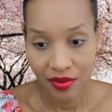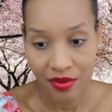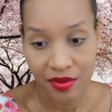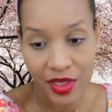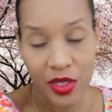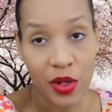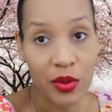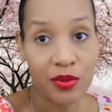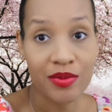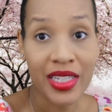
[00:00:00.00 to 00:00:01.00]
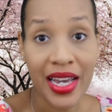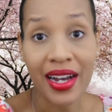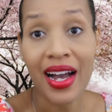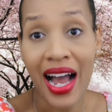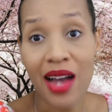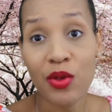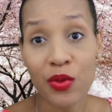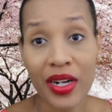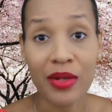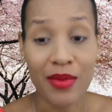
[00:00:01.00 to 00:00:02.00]
so yeah, I would
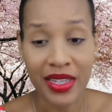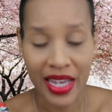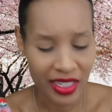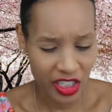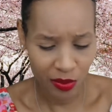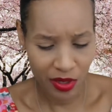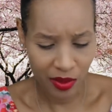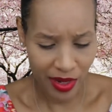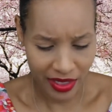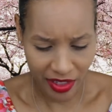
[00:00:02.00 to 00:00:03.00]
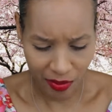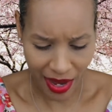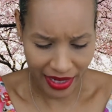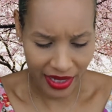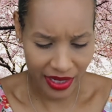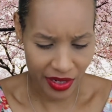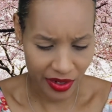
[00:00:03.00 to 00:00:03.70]
recommend that. Just putting my stuff back in here.